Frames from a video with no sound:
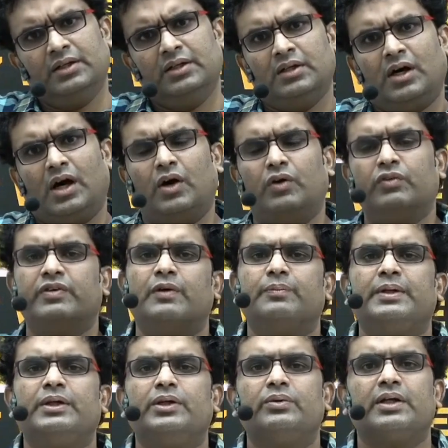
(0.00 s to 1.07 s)
how we have
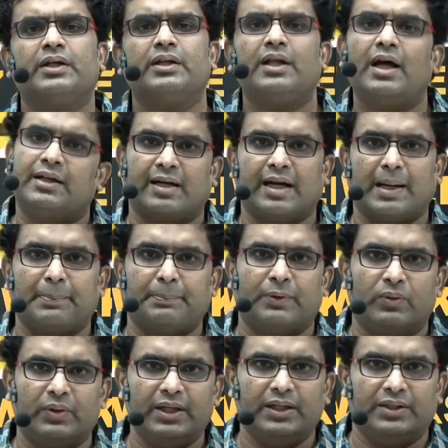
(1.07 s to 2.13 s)
been doing in the other app.
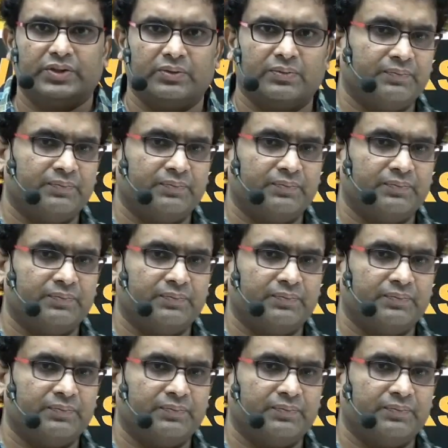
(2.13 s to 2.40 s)
Okay, so